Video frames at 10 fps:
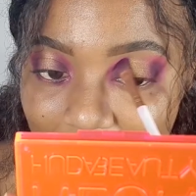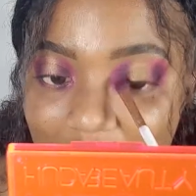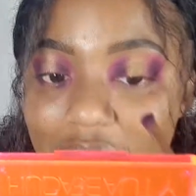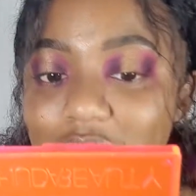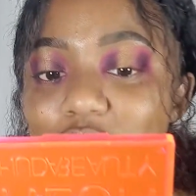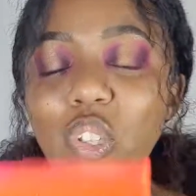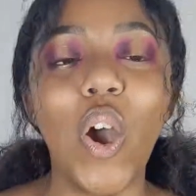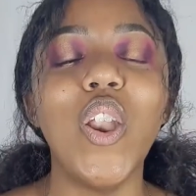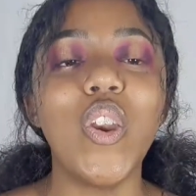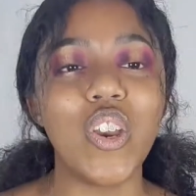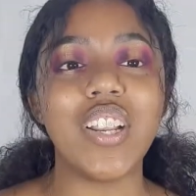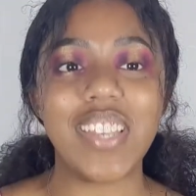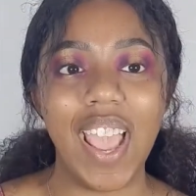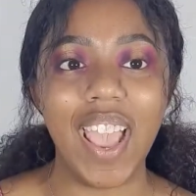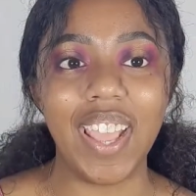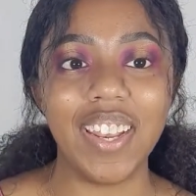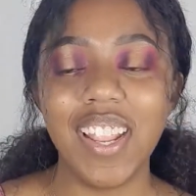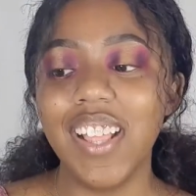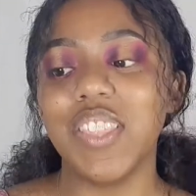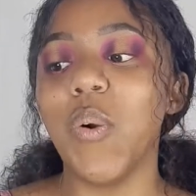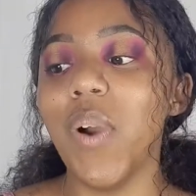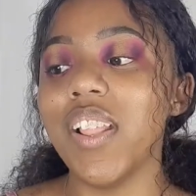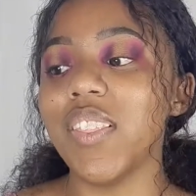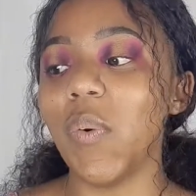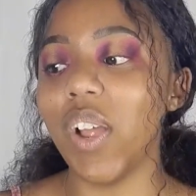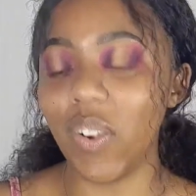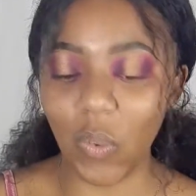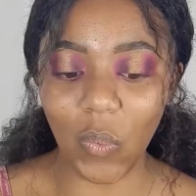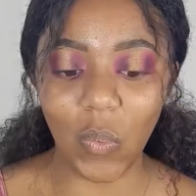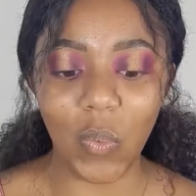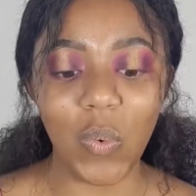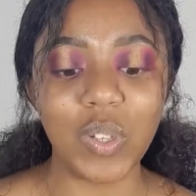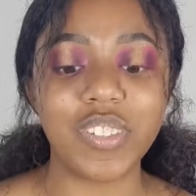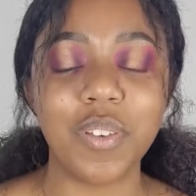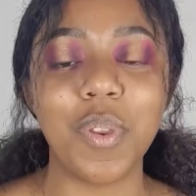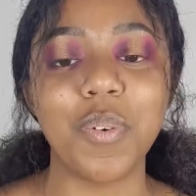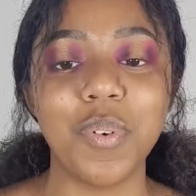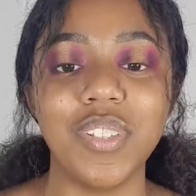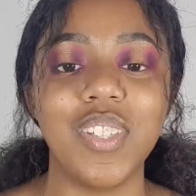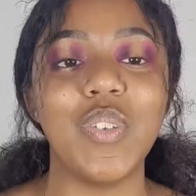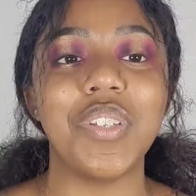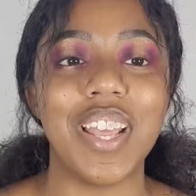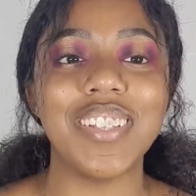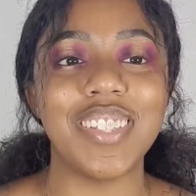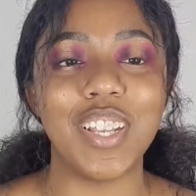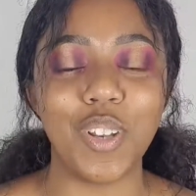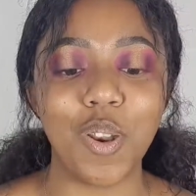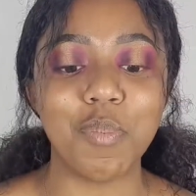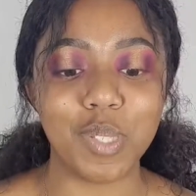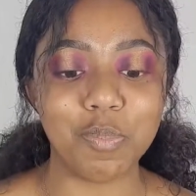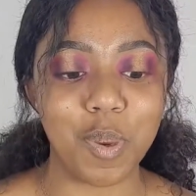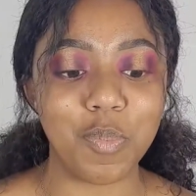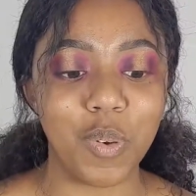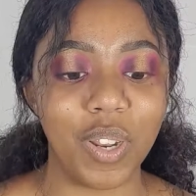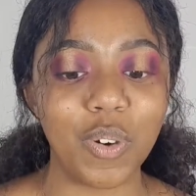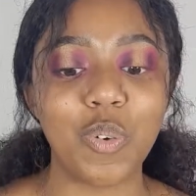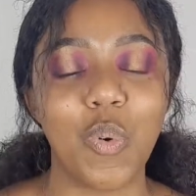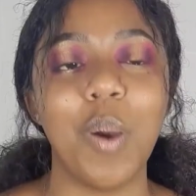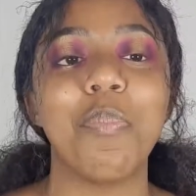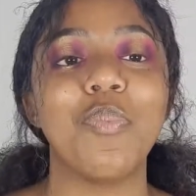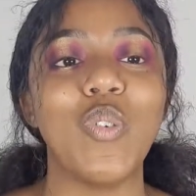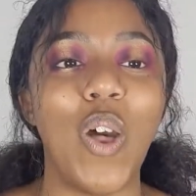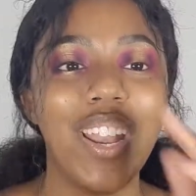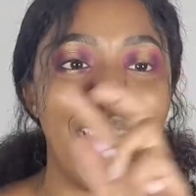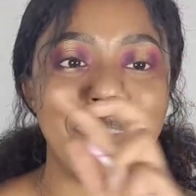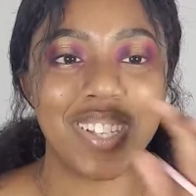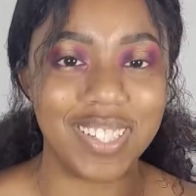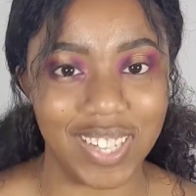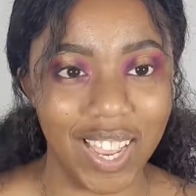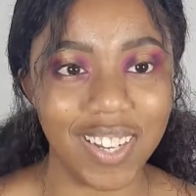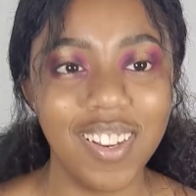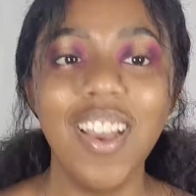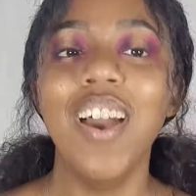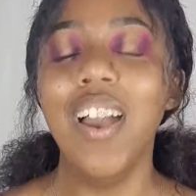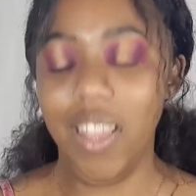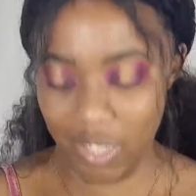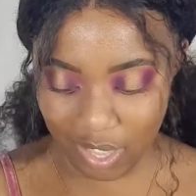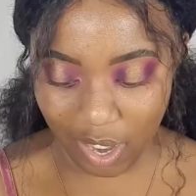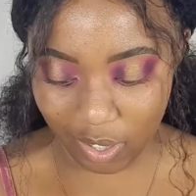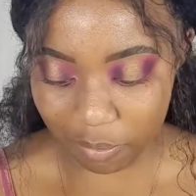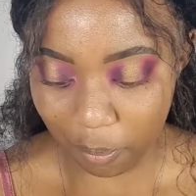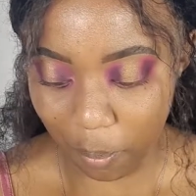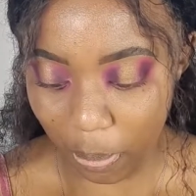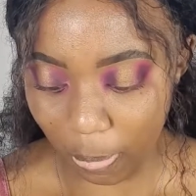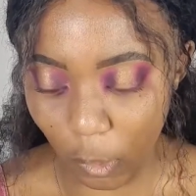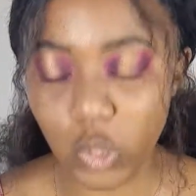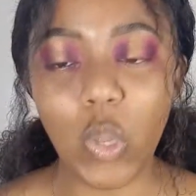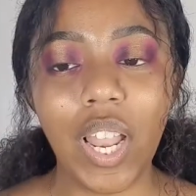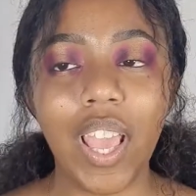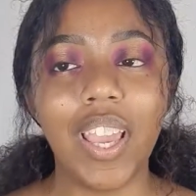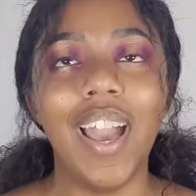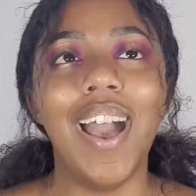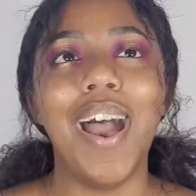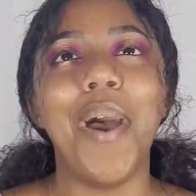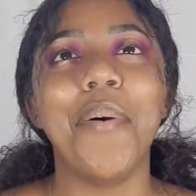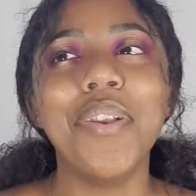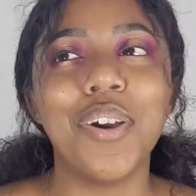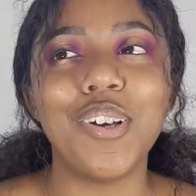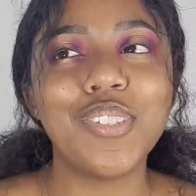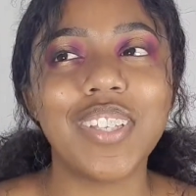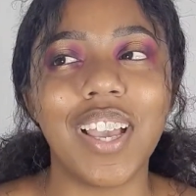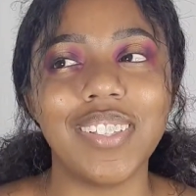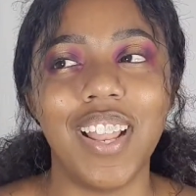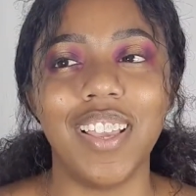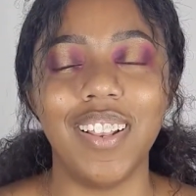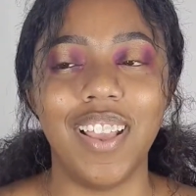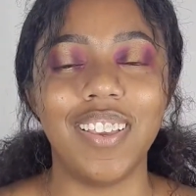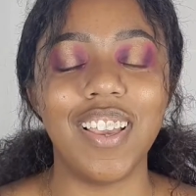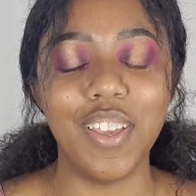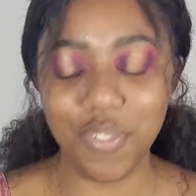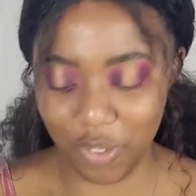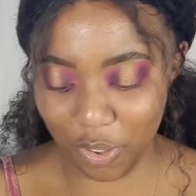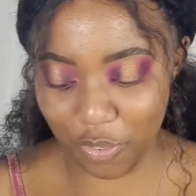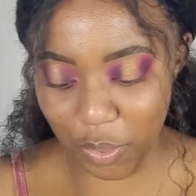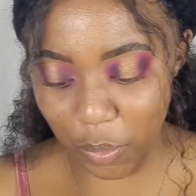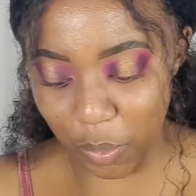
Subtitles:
he's not her dad. The one your dad is an anonymous sperm donor who grew up not having a dad. Yeah. So like I want to ask you guys like if your